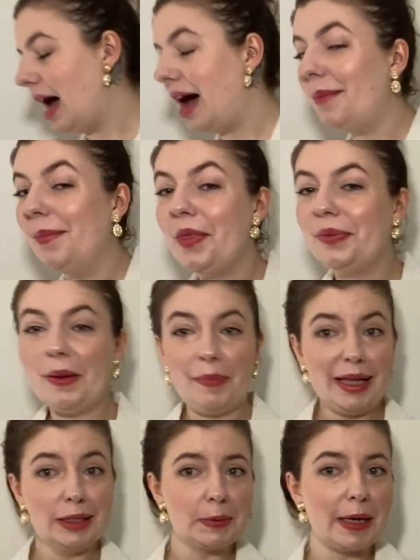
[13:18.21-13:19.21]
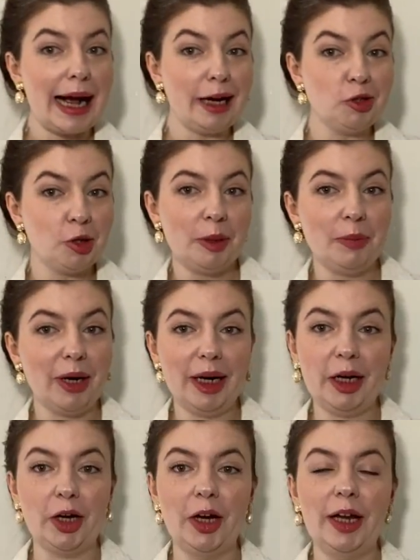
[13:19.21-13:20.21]
The bins were actually
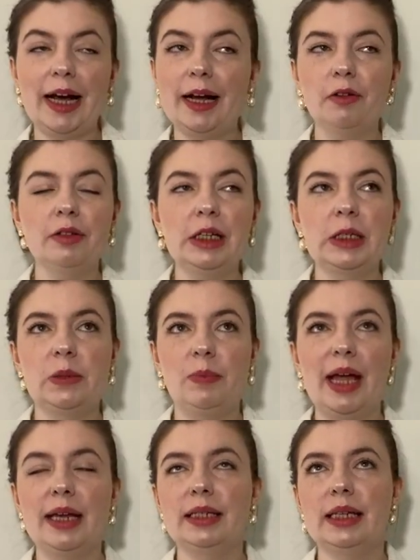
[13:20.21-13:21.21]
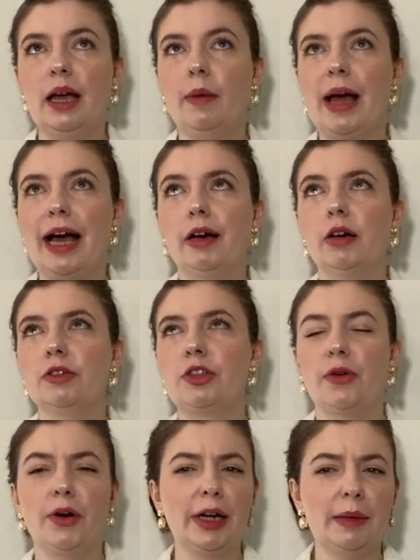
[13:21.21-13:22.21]
pretty good. I only spent
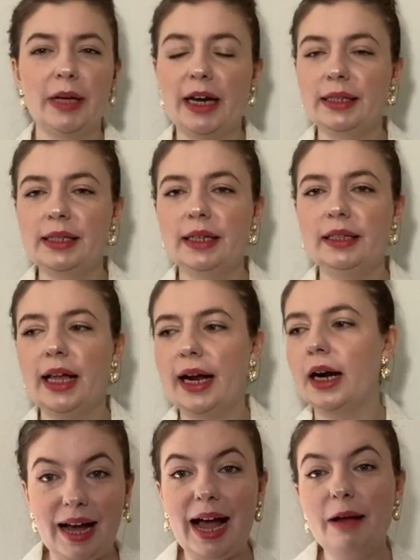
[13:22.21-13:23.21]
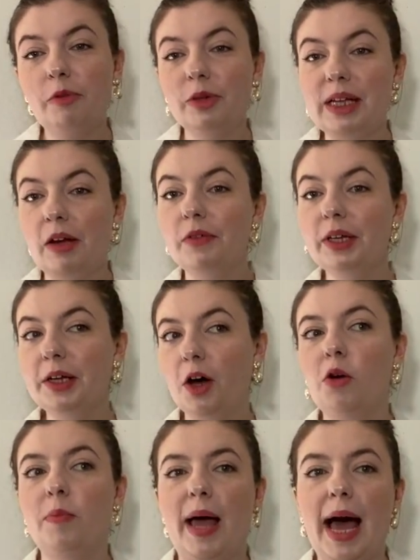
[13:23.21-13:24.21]
about 30 minutes in there. I will definitely
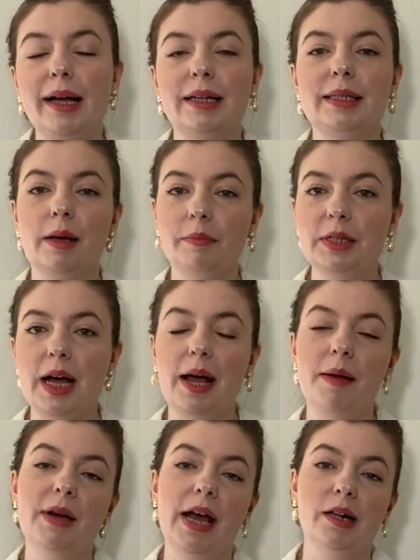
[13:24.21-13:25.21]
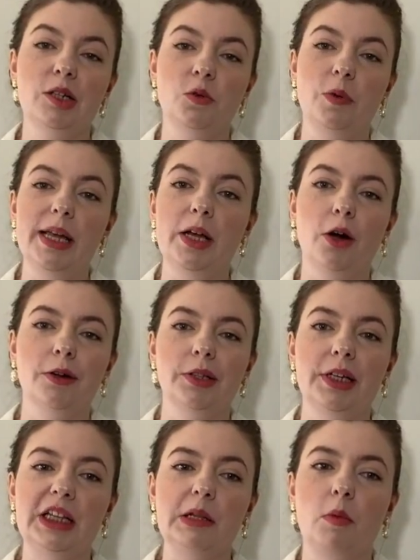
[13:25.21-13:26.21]
go back sometime next week
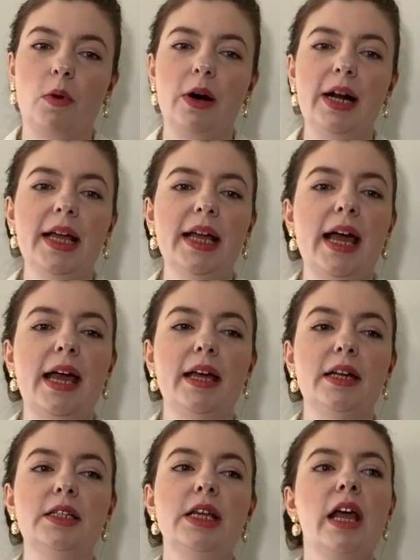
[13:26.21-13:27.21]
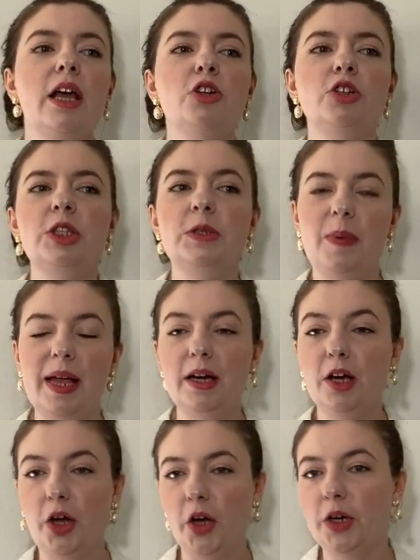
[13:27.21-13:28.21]
early in the morning and just
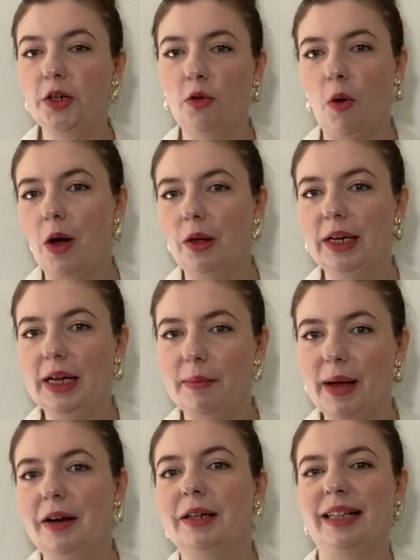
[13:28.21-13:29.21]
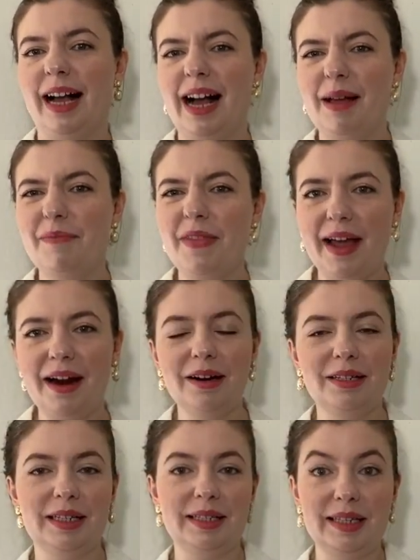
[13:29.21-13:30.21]
spend a good quality amount of time
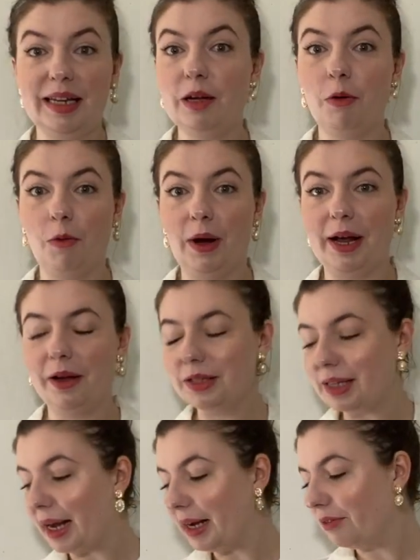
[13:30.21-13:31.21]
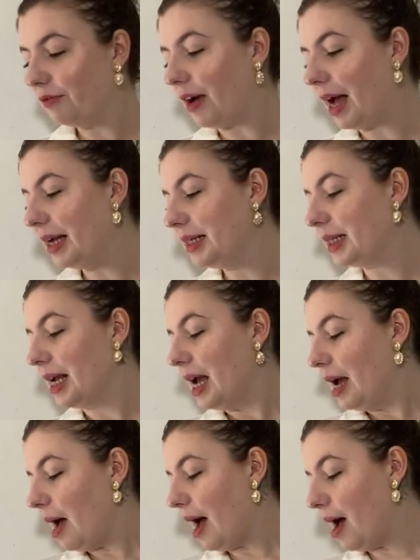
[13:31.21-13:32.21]
there to see what else I can find.
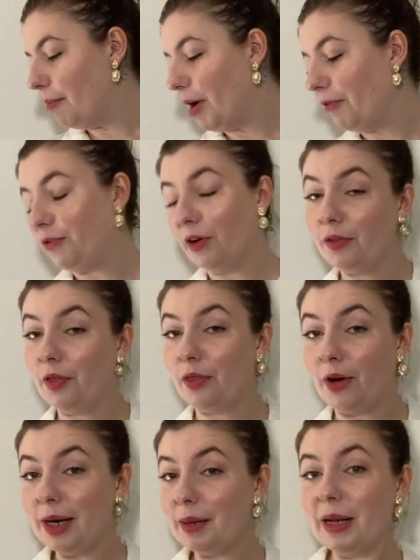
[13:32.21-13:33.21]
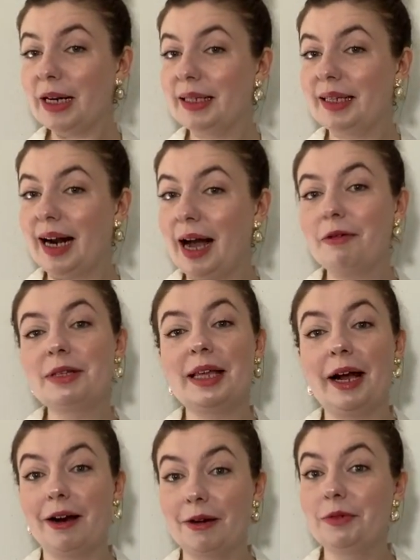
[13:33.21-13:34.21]
But for the 30 minutes that I was
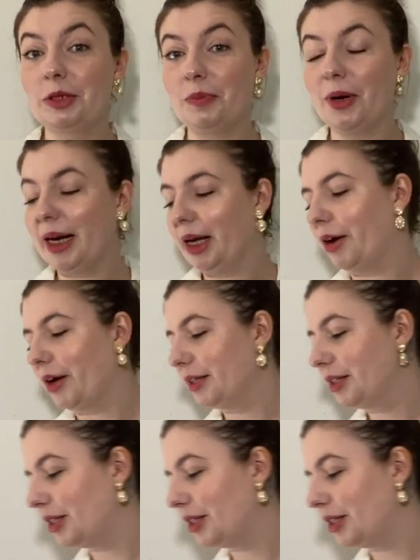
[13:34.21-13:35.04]
there, it was pretty good.